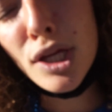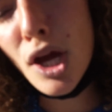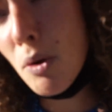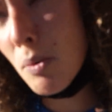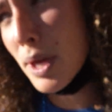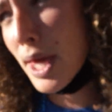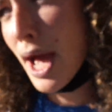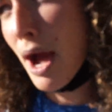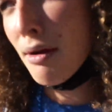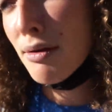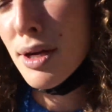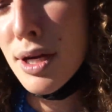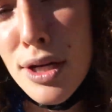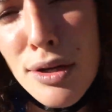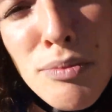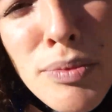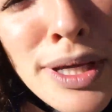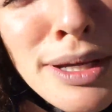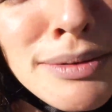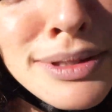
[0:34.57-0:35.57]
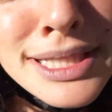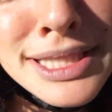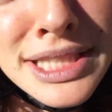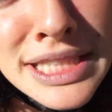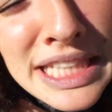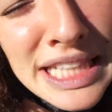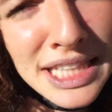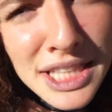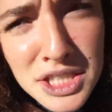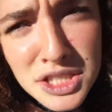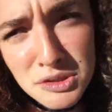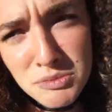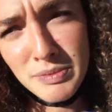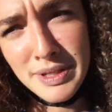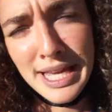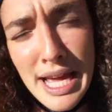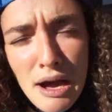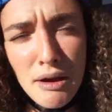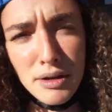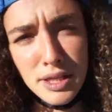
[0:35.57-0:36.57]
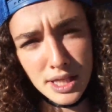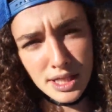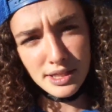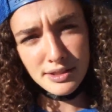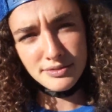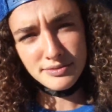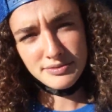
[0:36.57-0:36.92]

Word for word: Yo, we out here. We with the seniors and we out here.